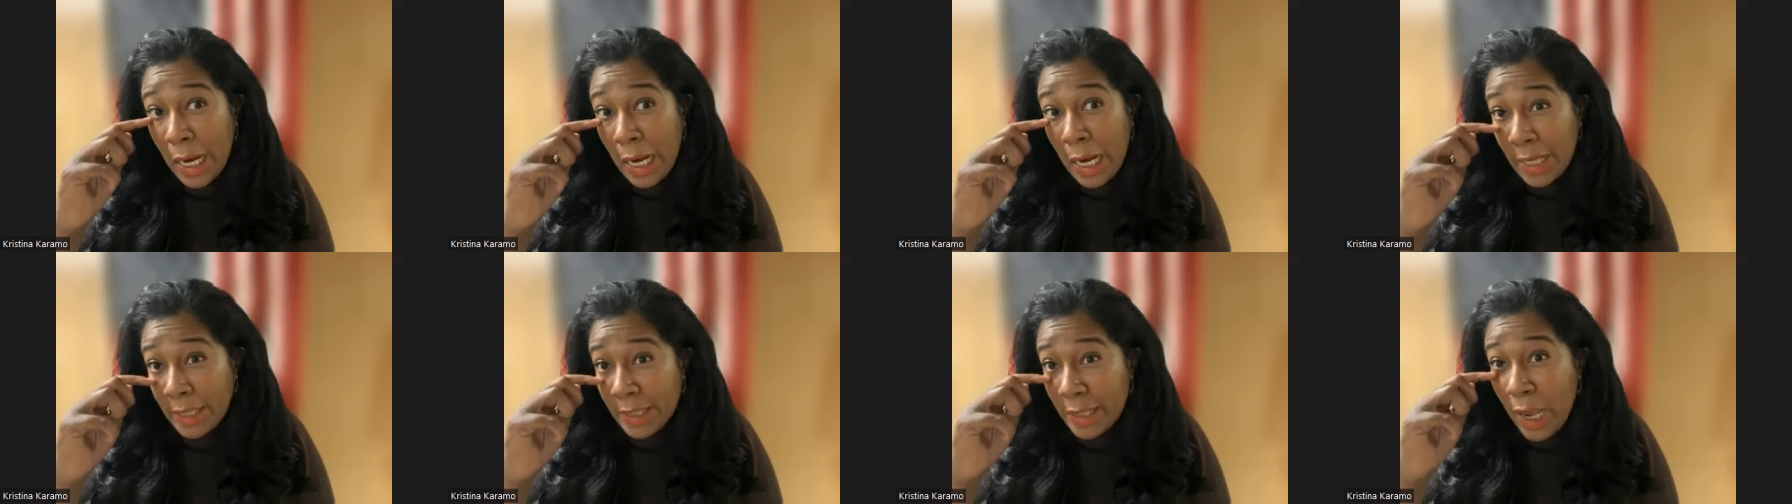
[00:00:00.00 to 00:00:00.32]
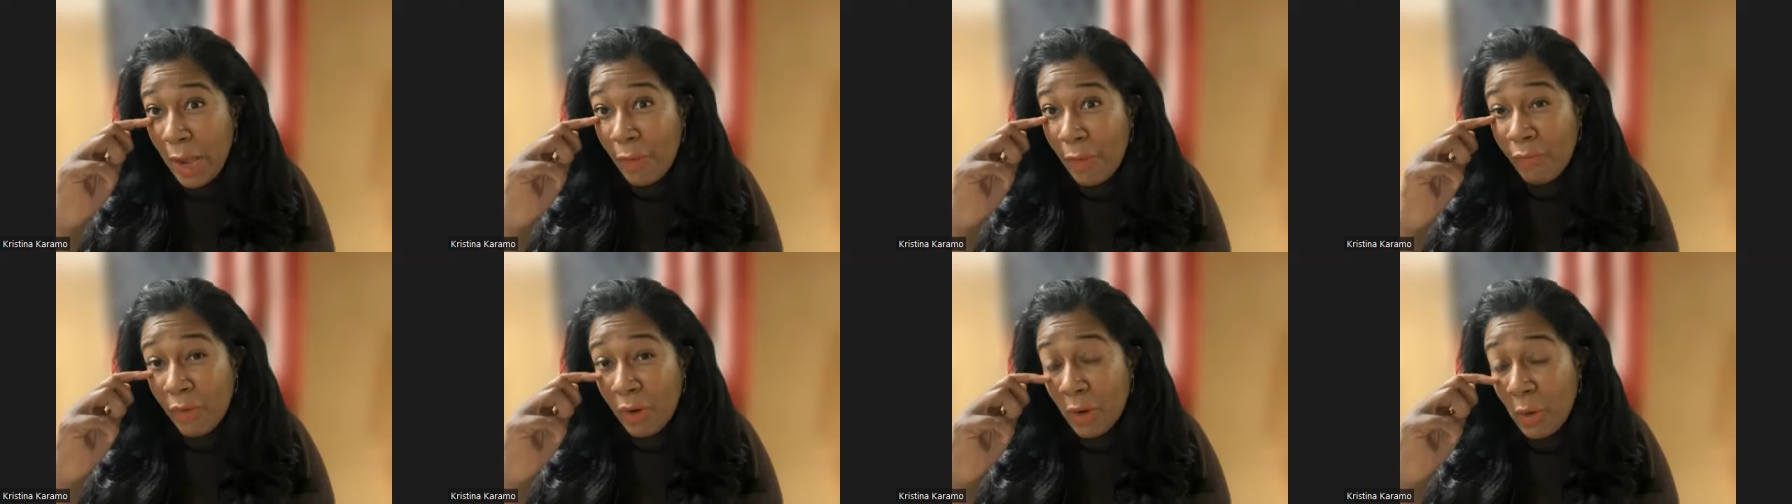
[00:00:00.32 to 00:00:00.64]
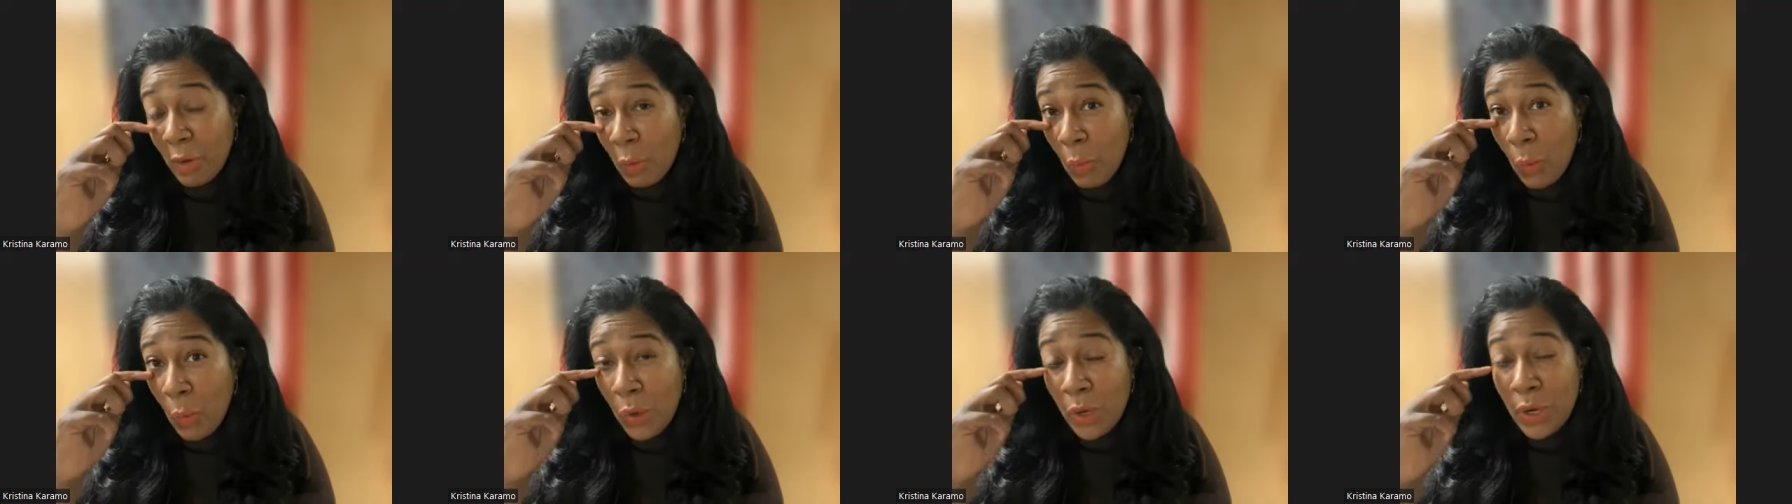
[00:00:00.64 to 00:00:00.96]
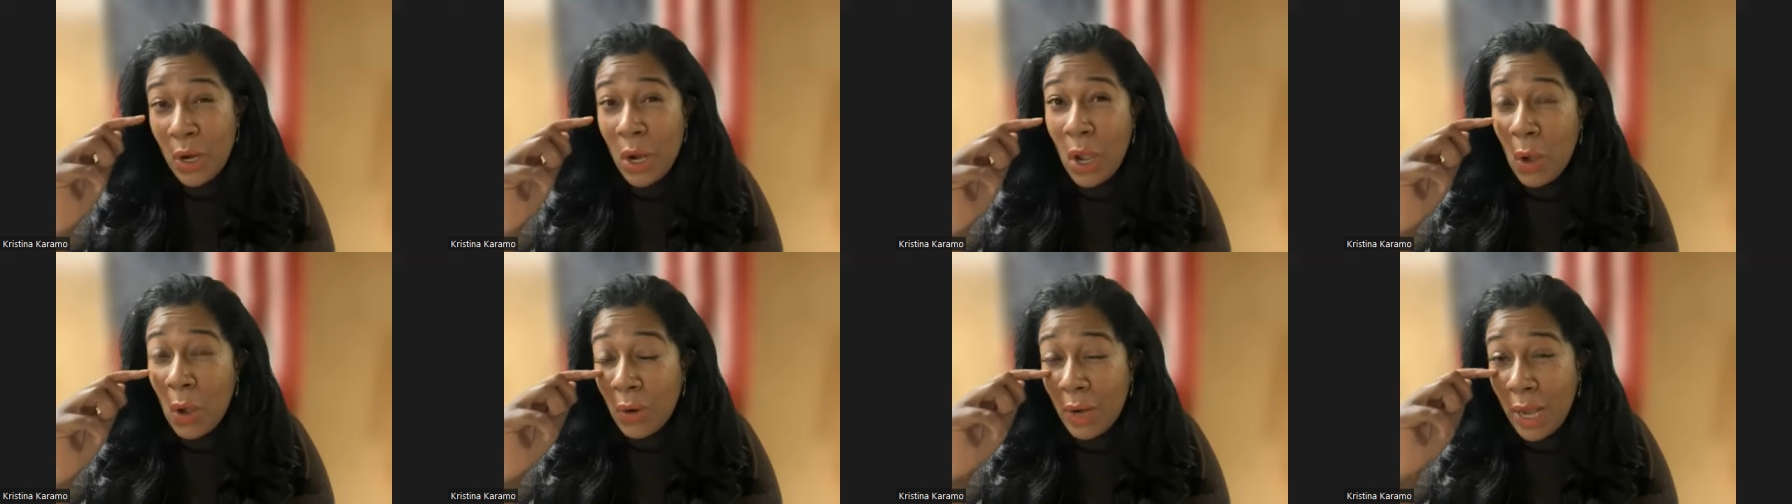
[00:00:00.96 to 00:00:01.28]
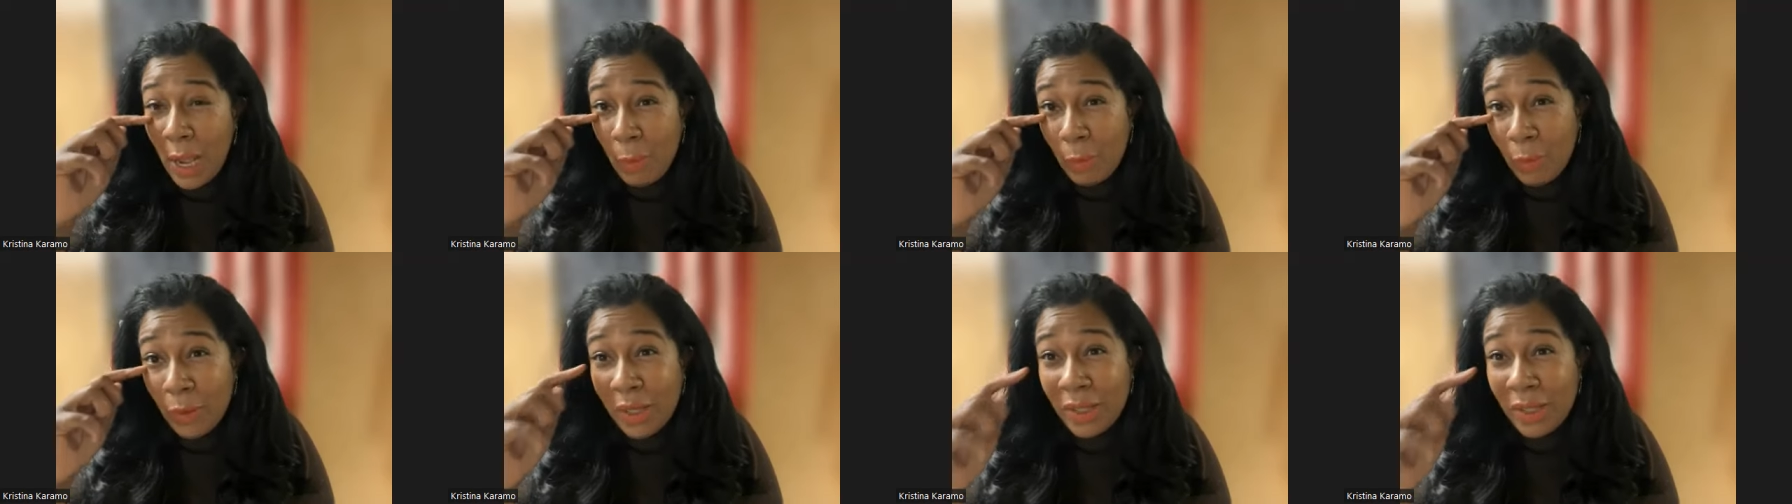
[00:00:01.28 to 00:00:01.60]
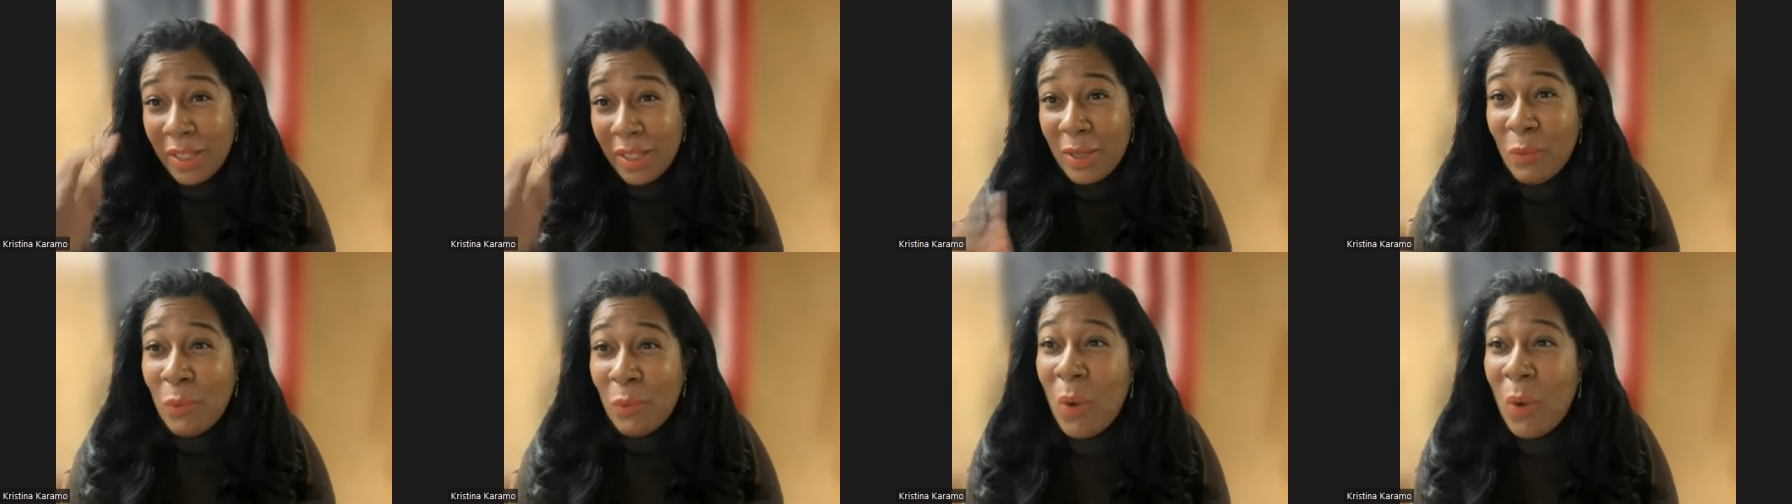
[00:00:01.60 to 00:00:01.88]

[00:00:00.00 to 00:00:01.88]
I got time for, no, not really.